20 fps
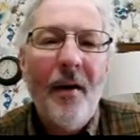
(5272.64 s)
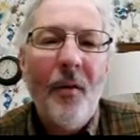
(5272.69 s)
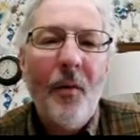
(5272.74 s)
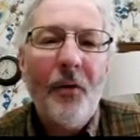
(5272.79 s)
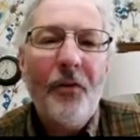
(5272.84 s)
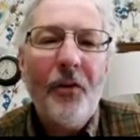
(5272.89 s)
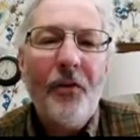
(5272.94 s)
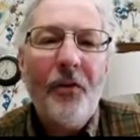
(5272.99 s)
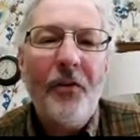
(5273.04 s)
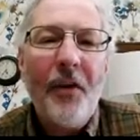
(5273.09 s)

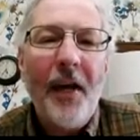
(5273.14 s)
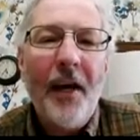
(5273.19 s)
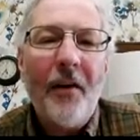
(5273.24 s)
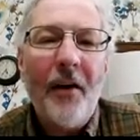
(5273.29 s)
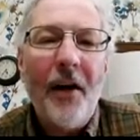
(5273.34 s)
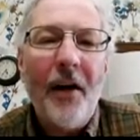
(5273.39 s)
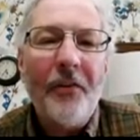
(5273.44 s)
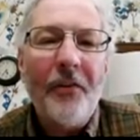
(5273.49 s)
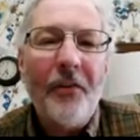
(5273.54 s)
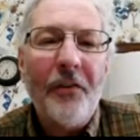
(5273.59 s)
What's it say
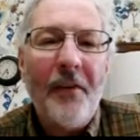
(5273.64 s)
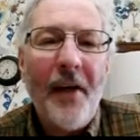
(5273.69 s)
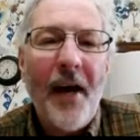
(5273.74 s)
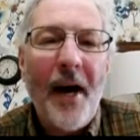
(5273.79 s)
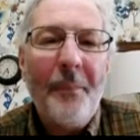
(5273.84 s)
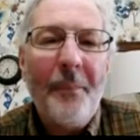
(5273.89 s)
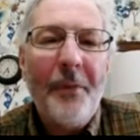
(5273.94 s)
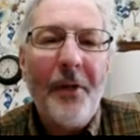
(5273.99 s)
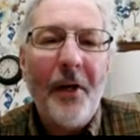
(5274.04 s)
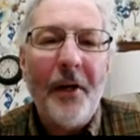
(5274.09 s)
across the
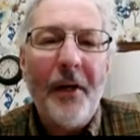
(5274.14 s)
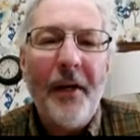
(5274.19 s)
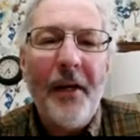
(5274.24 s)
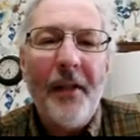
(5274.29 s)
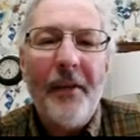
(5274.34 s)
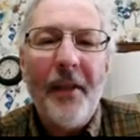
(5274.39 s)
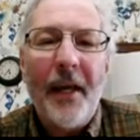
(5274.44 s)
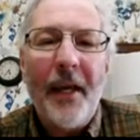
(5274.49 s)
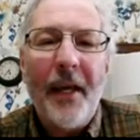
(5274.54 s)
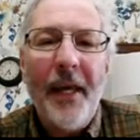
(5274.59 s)
top there,
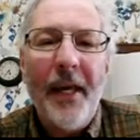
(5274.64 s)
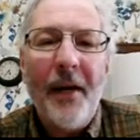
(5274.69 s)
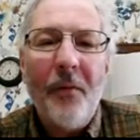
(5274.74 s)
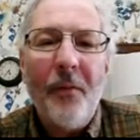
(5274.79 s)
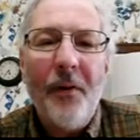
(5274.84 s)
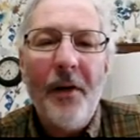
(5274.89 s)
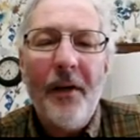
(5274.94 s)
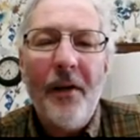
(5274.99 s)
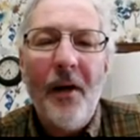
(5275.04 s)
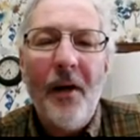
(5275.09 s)
Keith? I can't
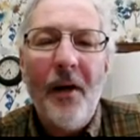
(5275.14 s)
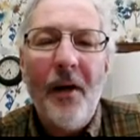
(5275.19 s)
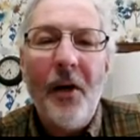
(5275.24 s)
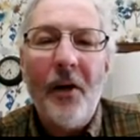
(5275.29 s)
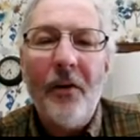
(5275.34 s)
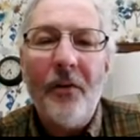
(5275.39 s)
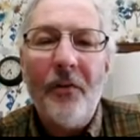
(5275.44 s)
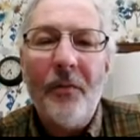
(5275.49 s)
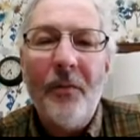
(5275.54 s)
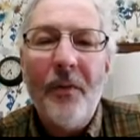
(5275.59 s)
read. Oh, here
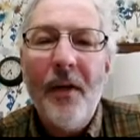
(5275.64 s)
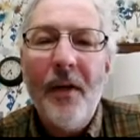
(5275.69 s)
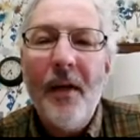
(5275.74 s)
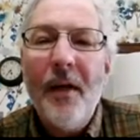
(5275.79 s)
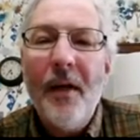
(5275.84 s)
it is.